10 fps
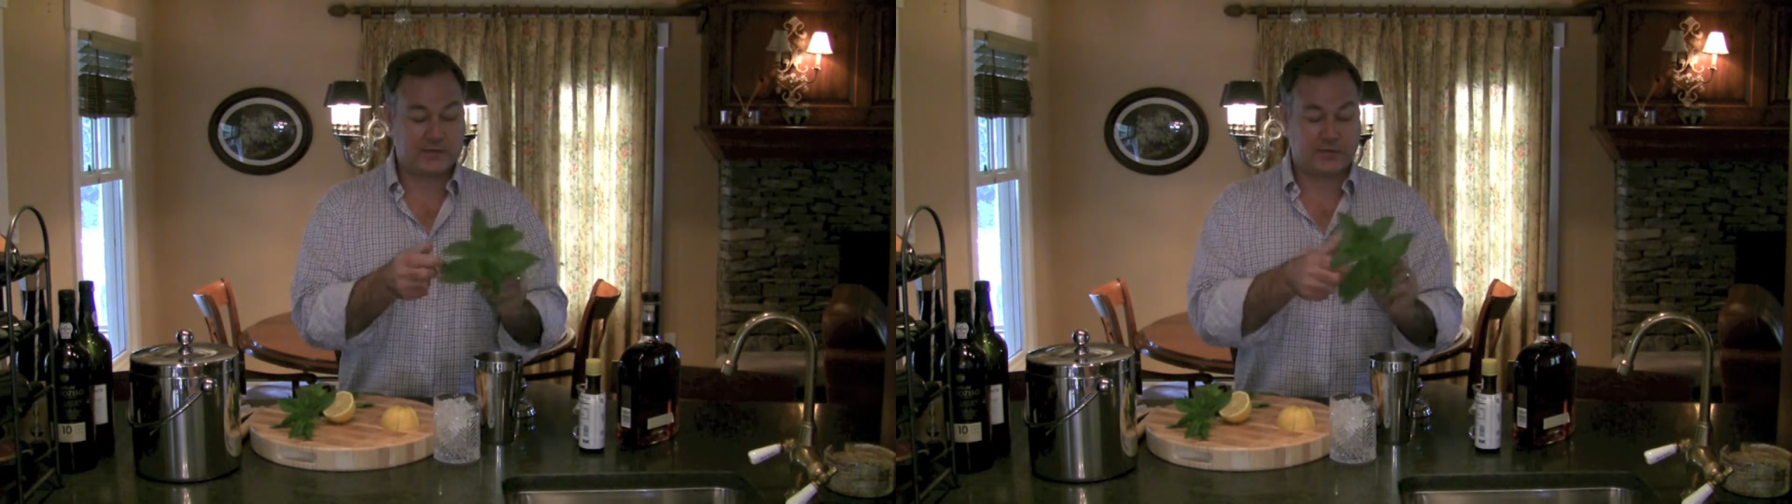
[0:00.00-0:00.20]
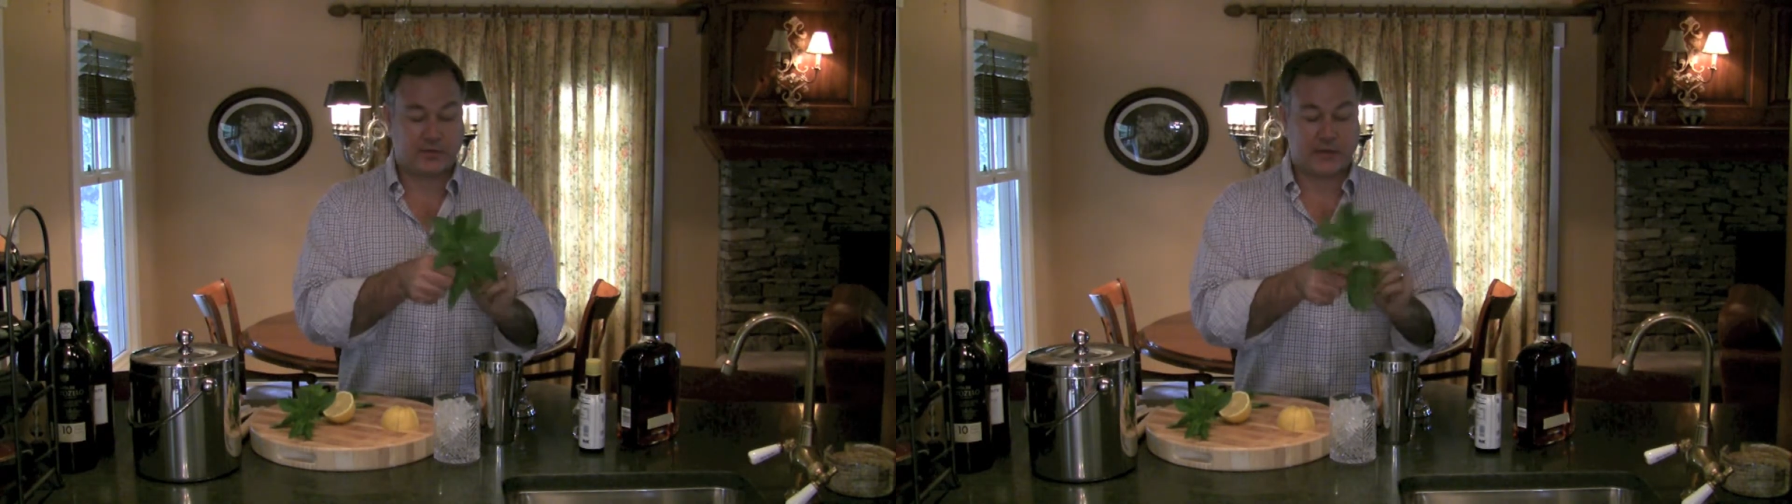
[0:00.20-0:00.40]

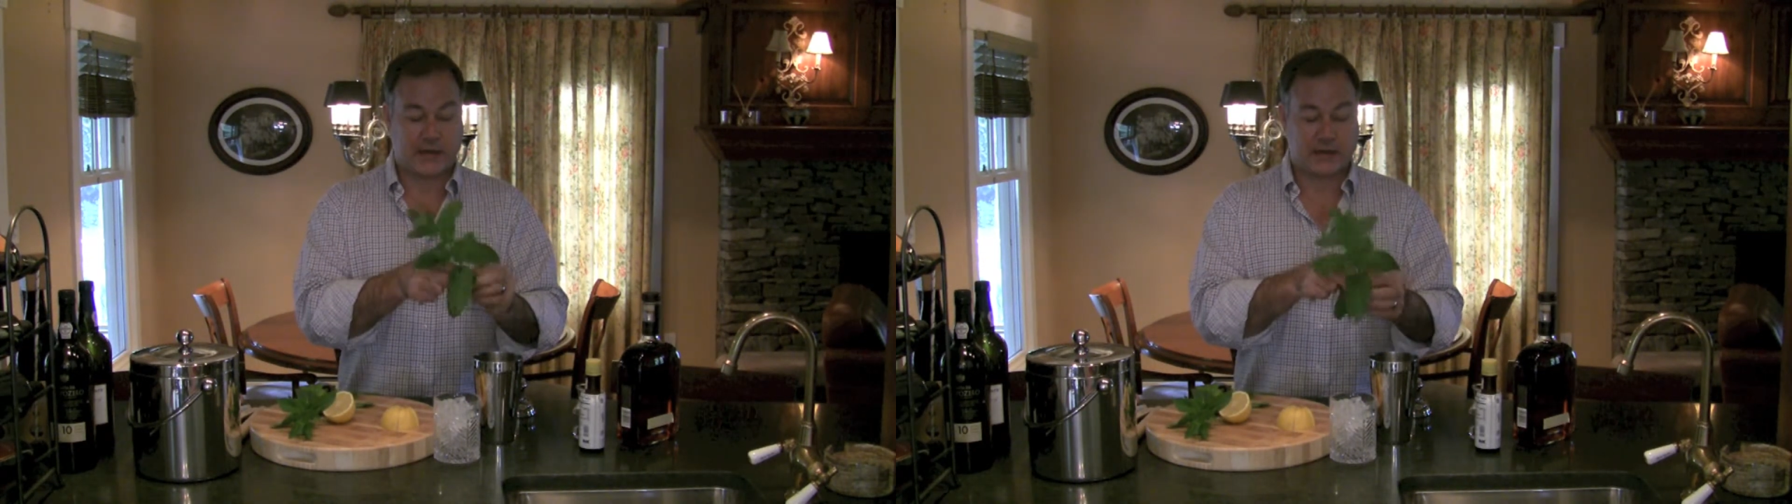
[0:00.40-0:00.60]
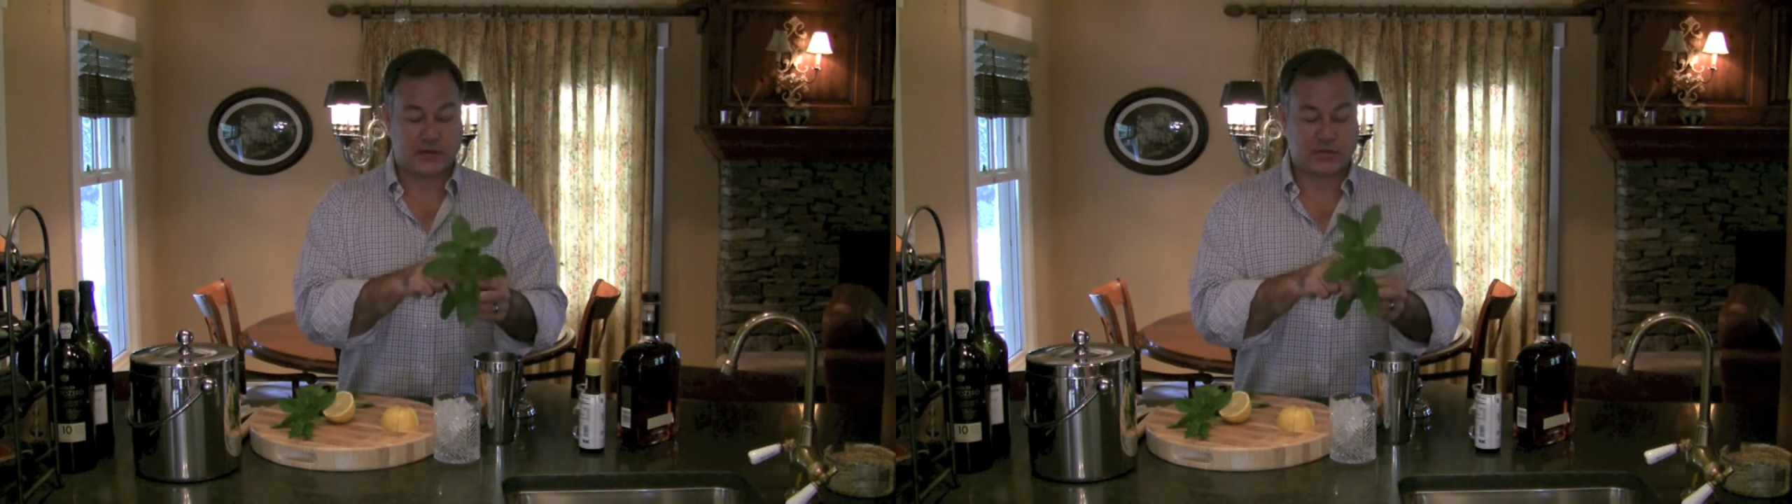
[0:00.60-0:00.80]
if you're
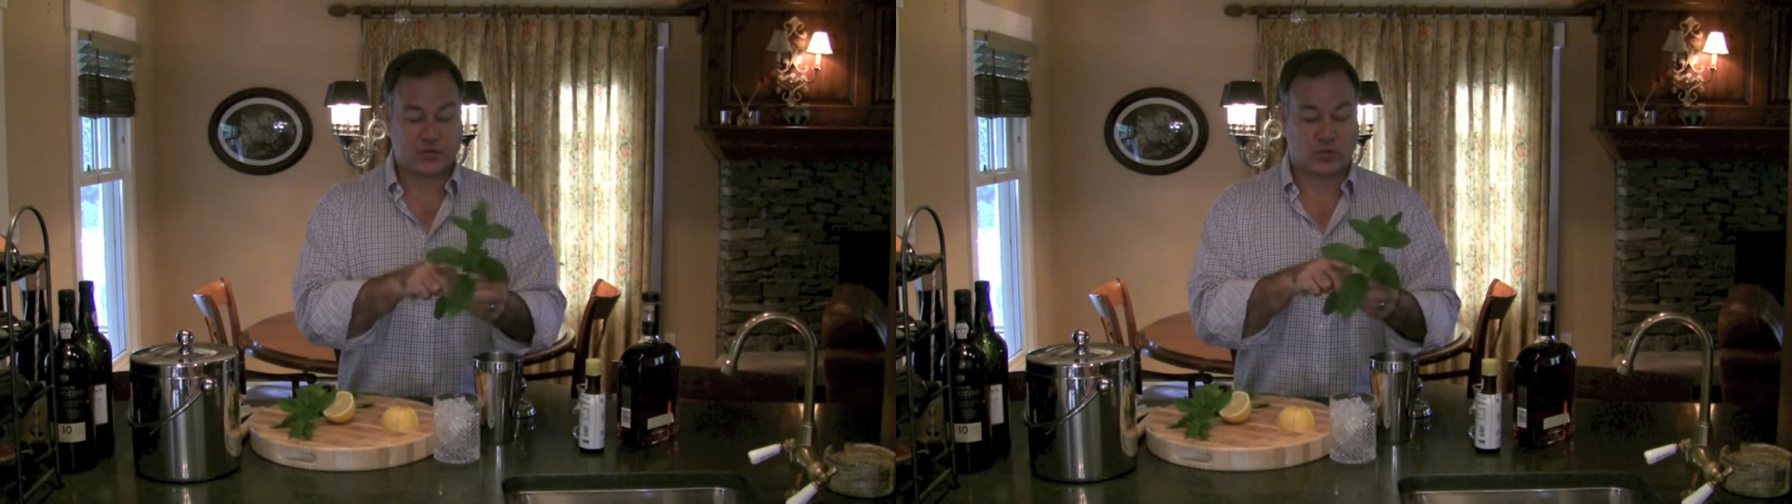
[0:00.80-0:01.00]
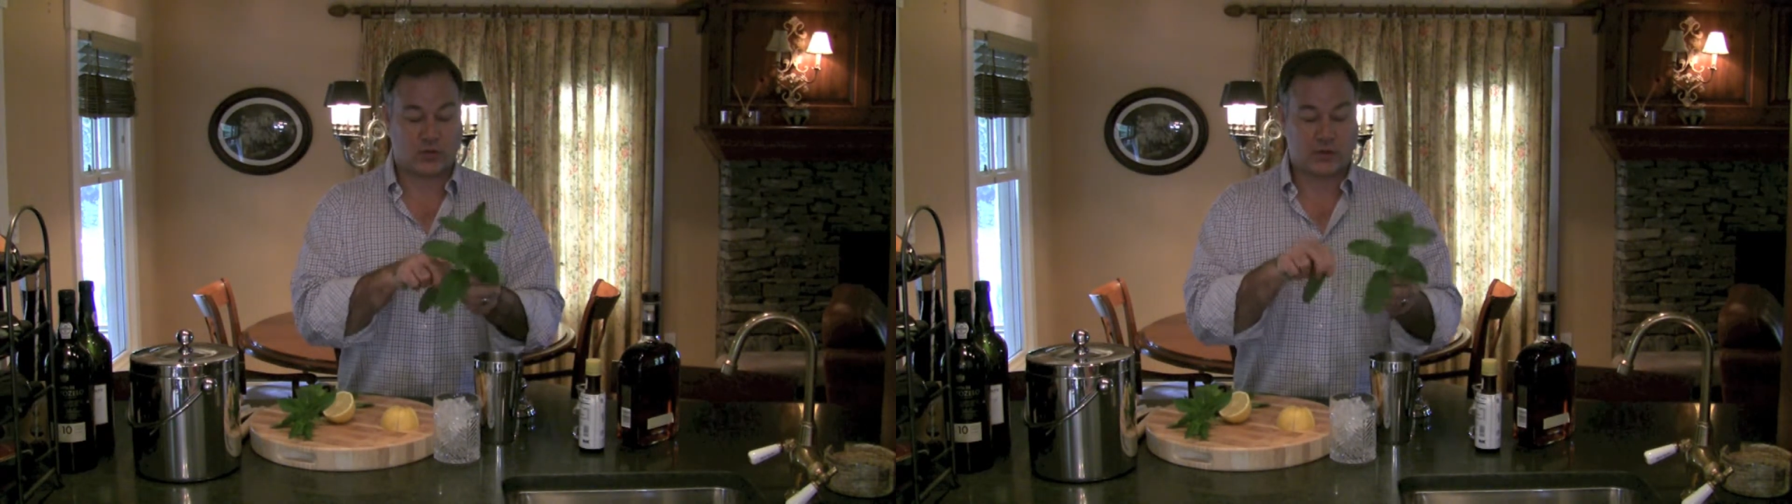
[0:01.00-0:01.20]
buying it at the
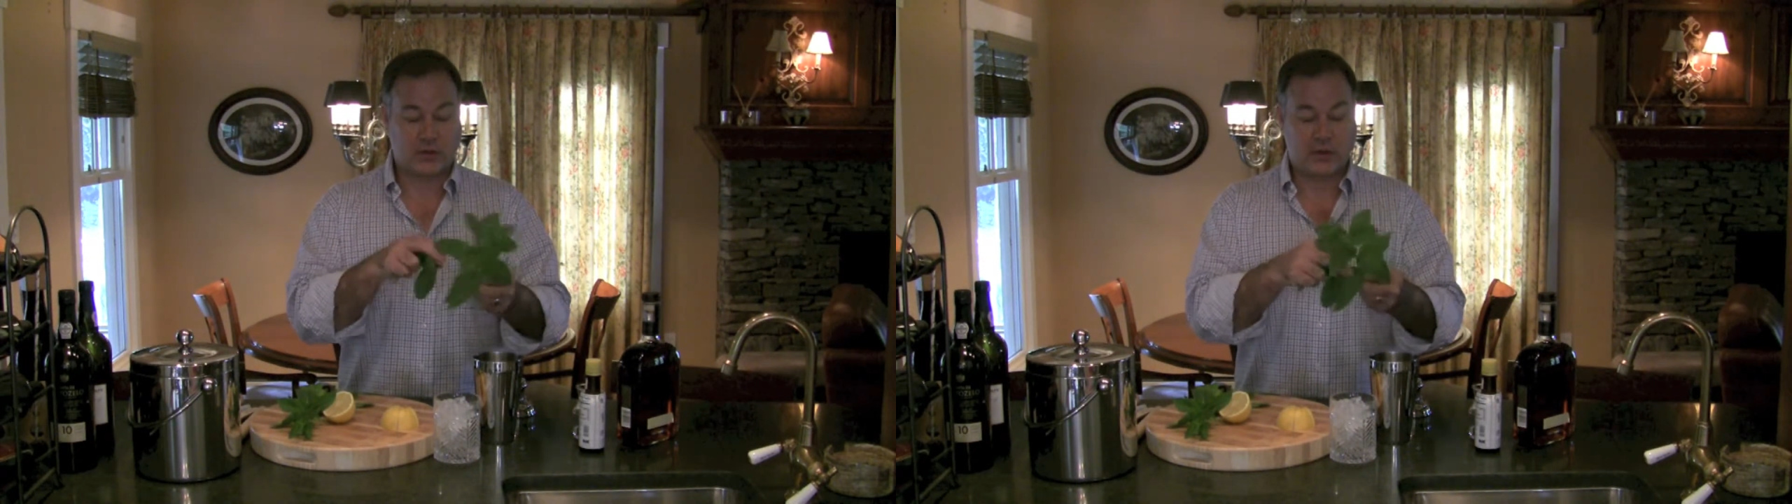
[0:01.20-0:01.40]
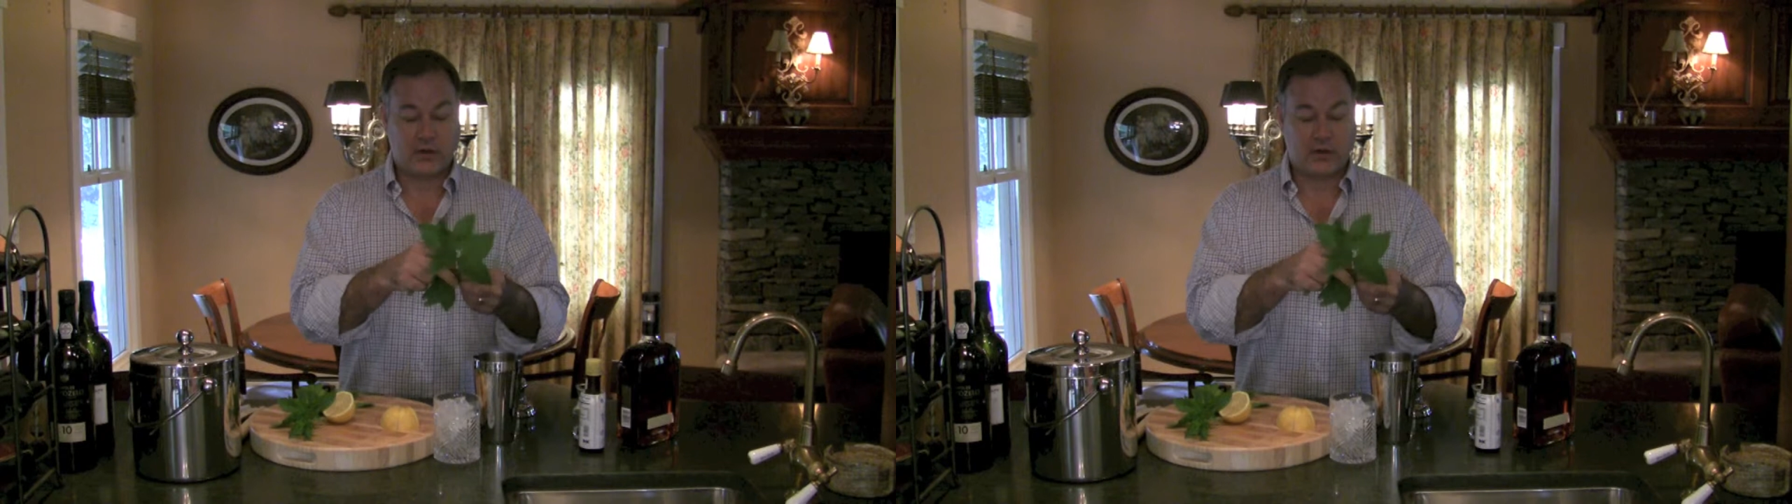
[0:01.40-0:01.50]
store,